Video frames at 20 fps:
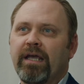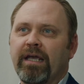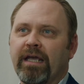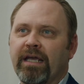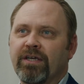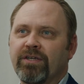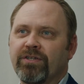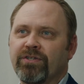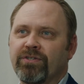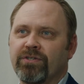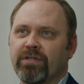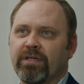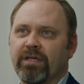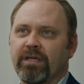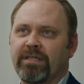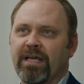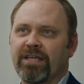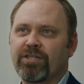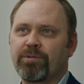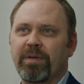is
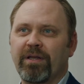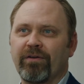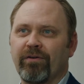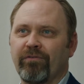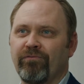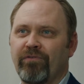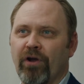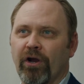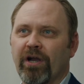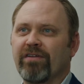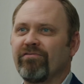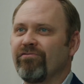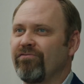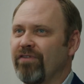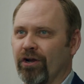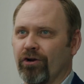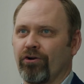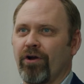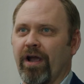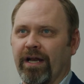it tends to be very
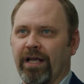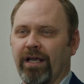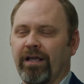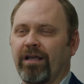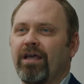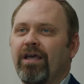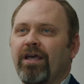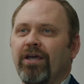invigorating.